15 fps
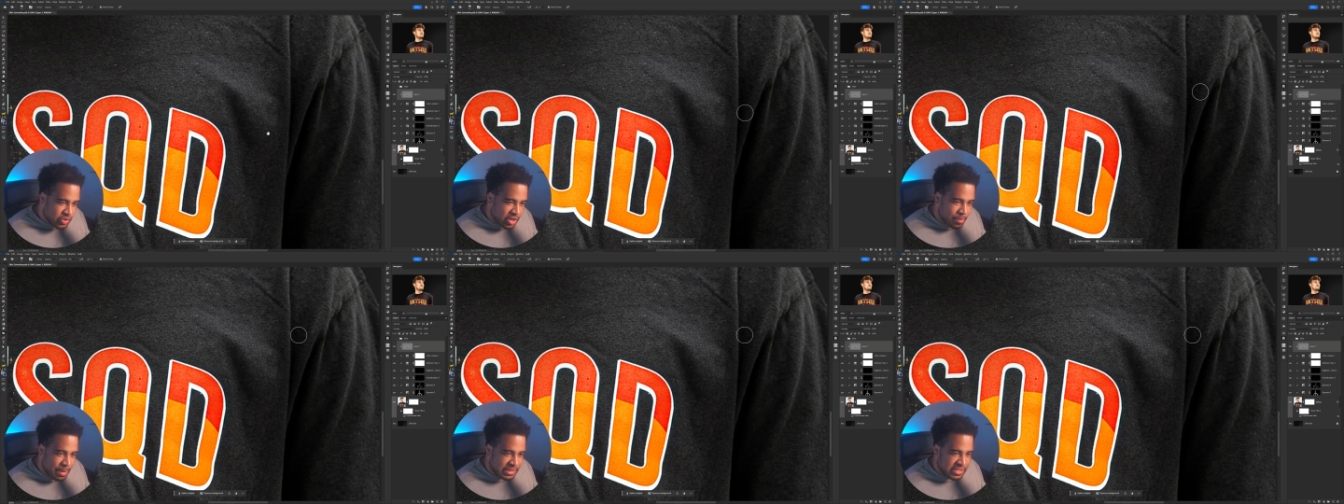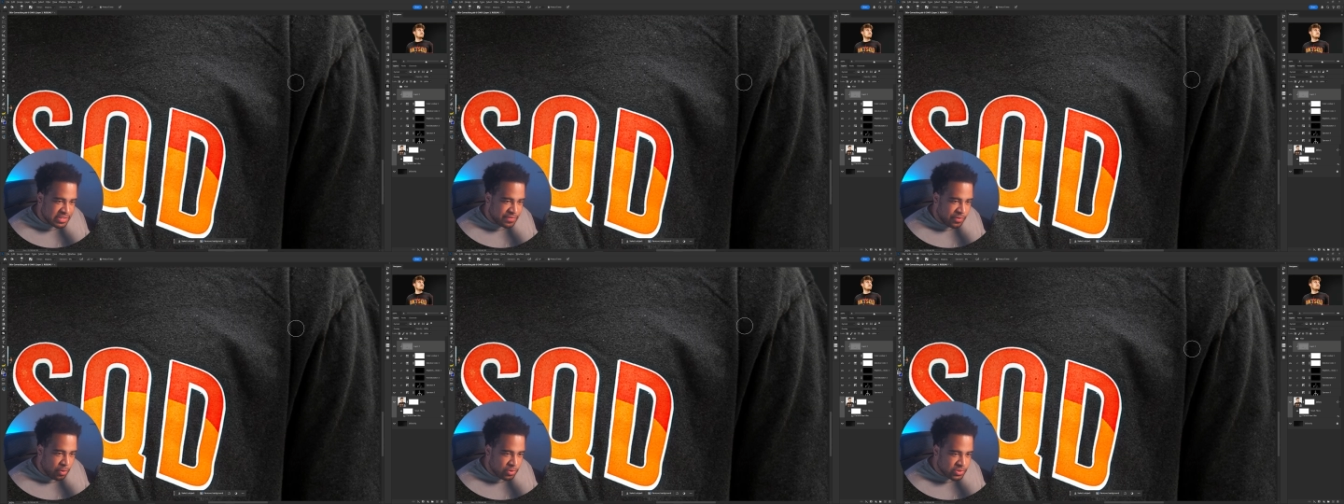So I'm gonna make
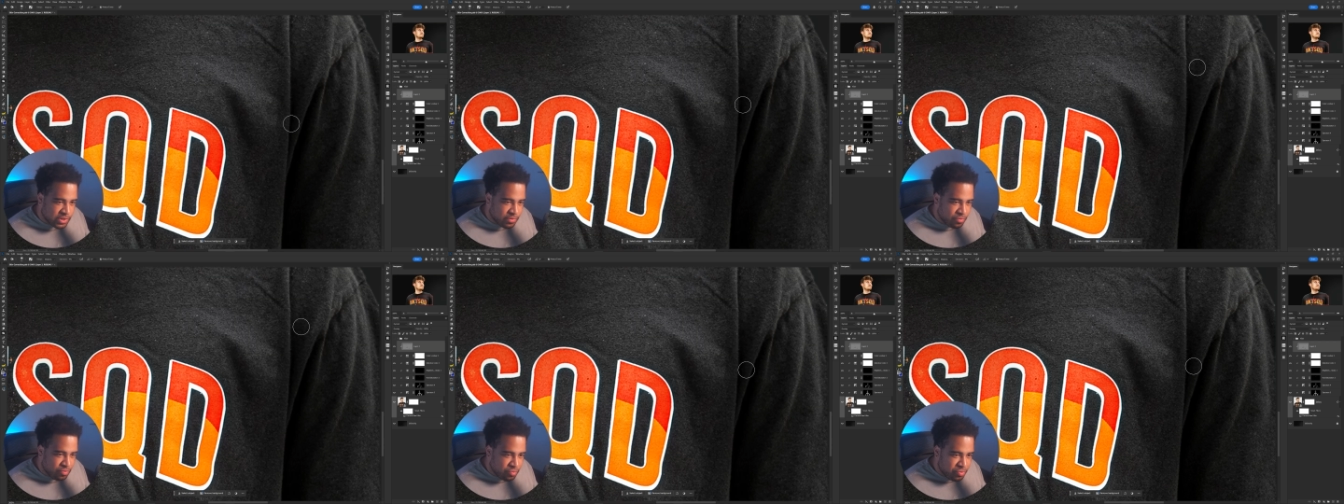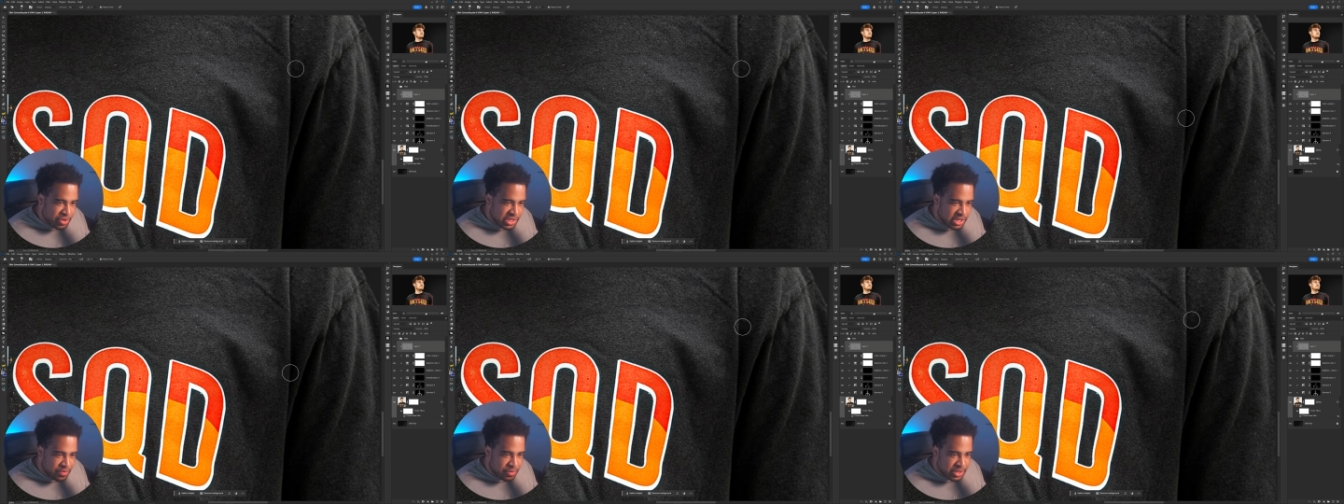these folds look
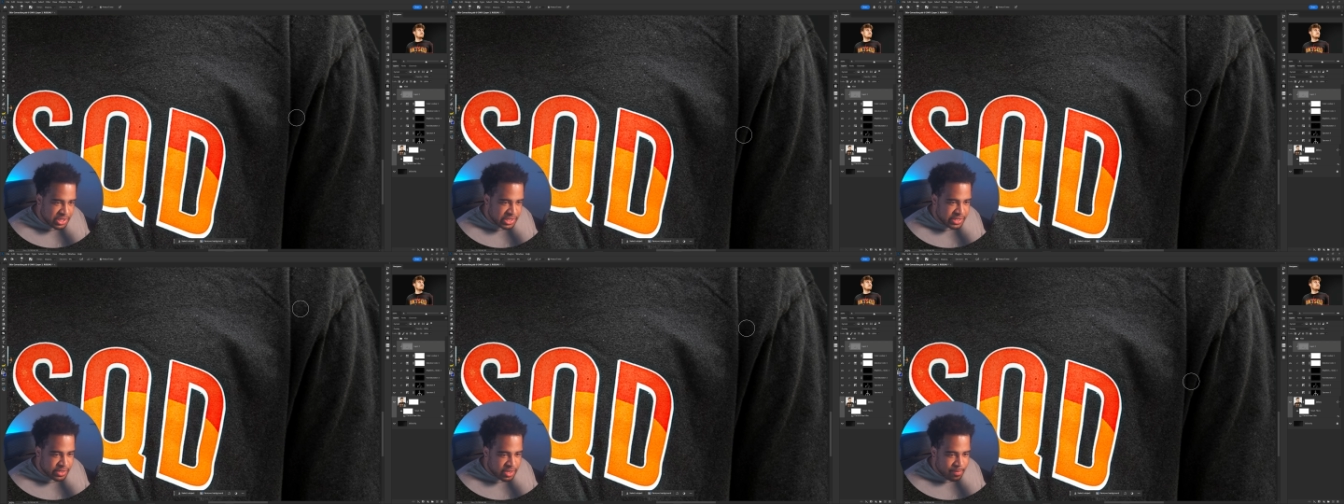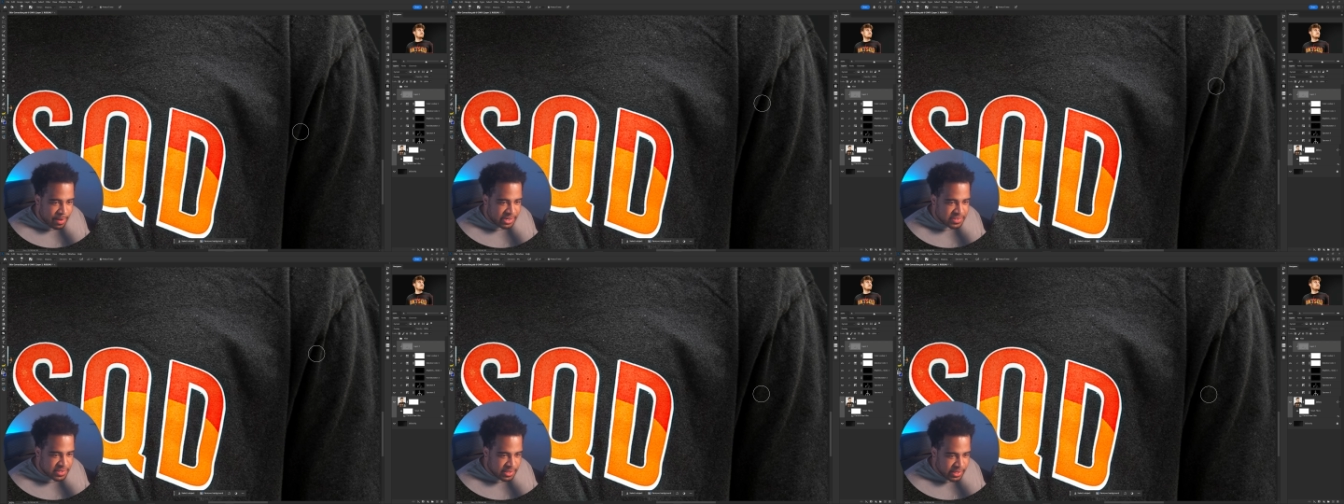really, really good
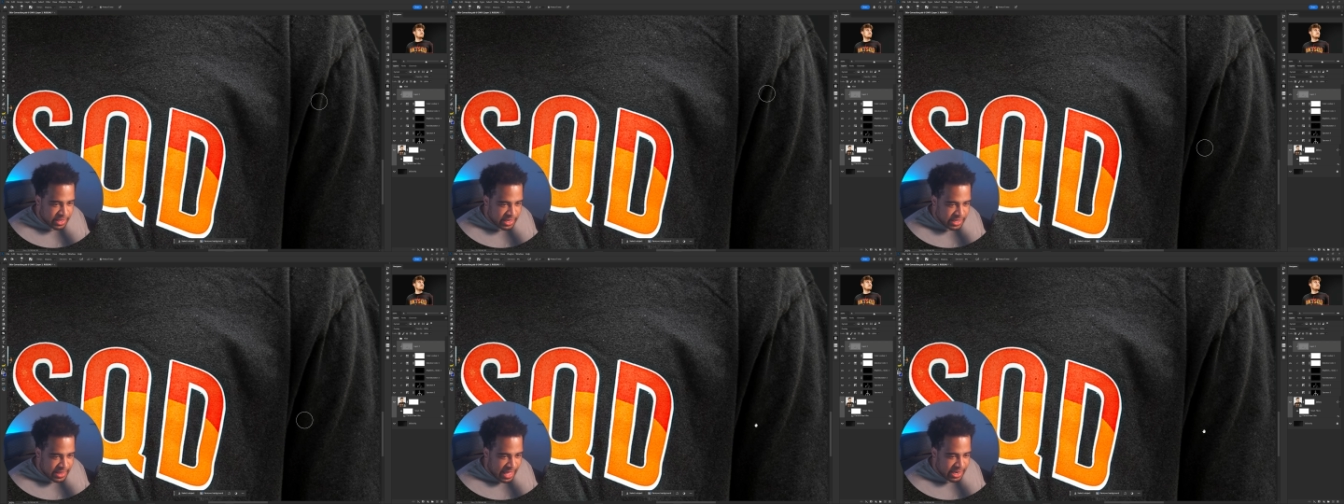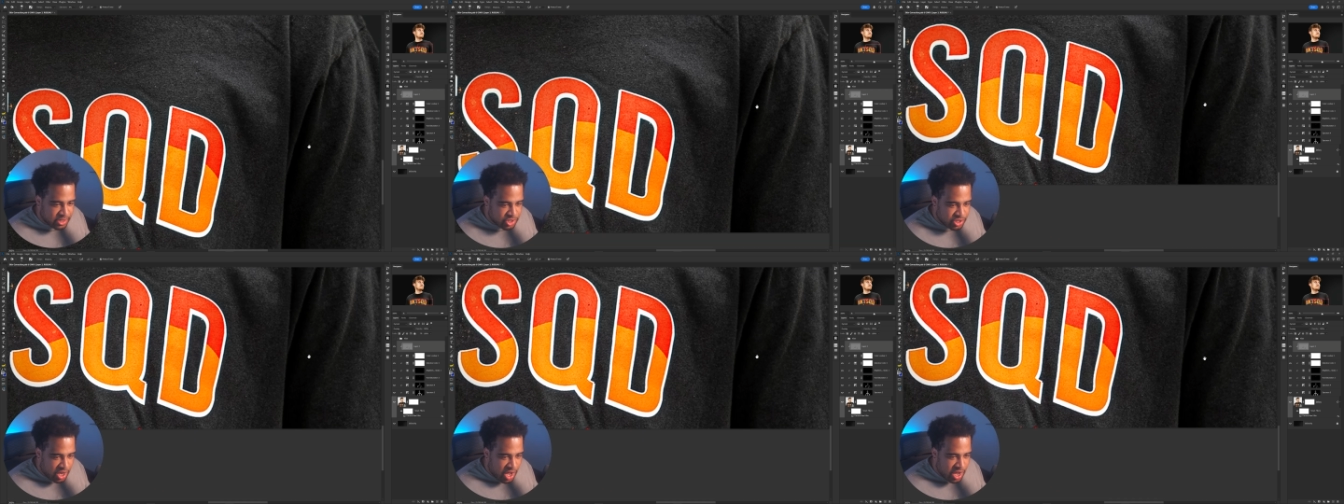by just clicking
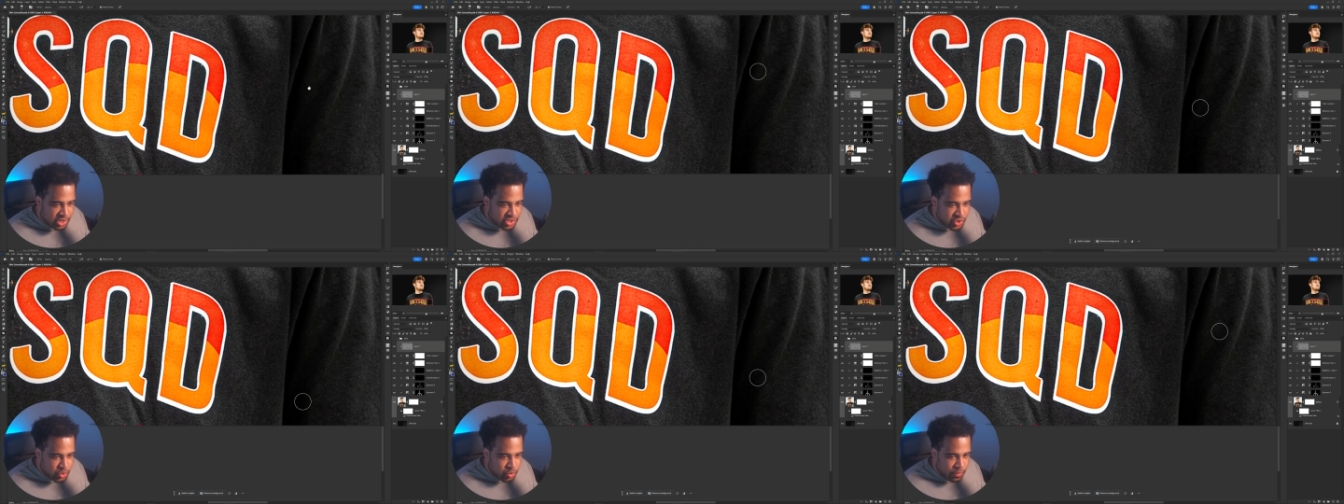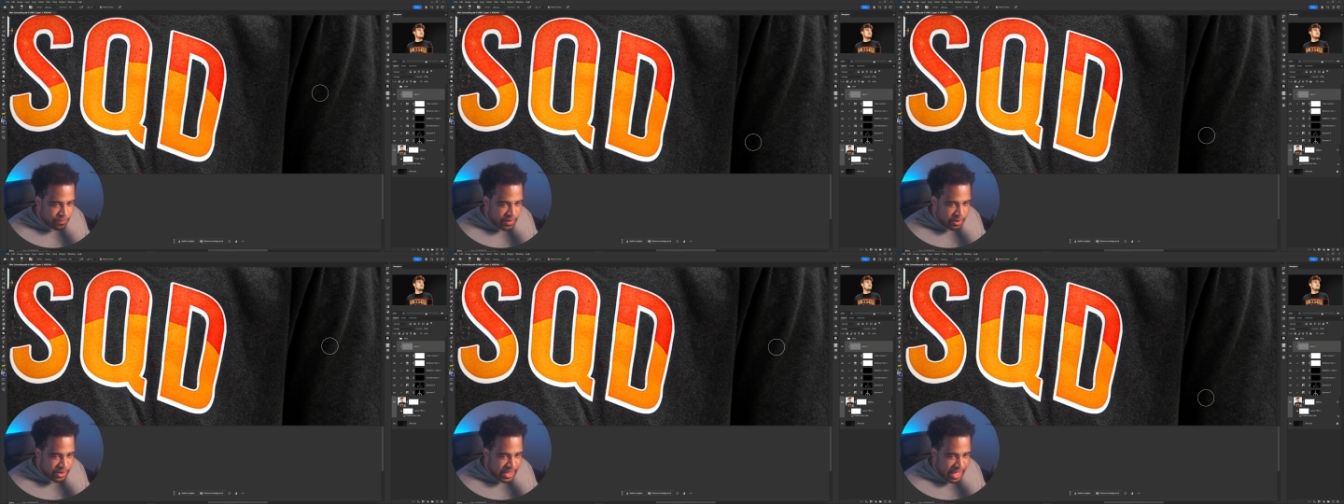that dodge tool
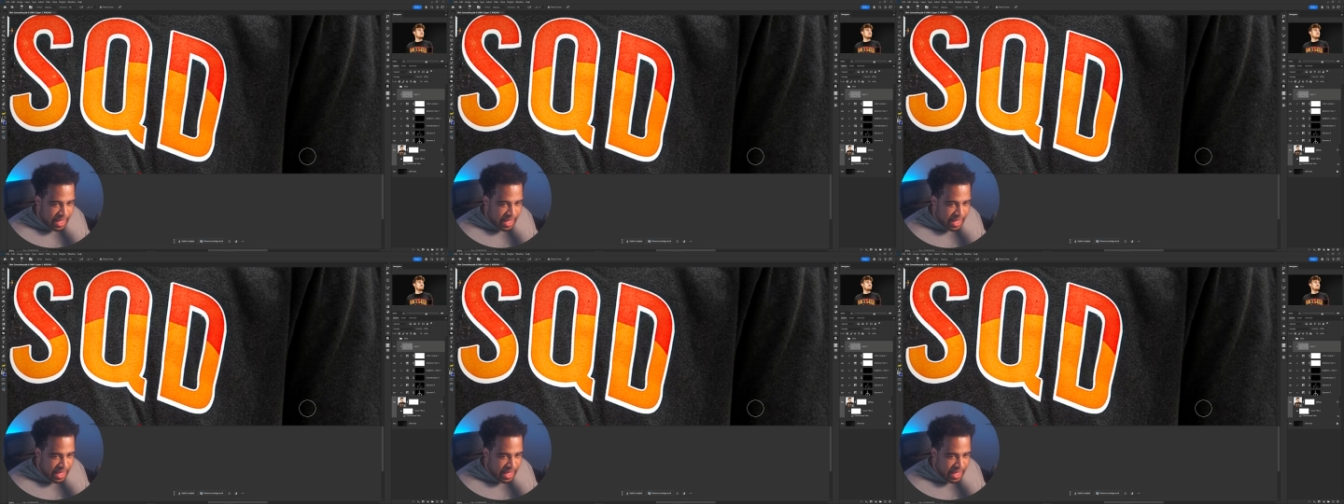very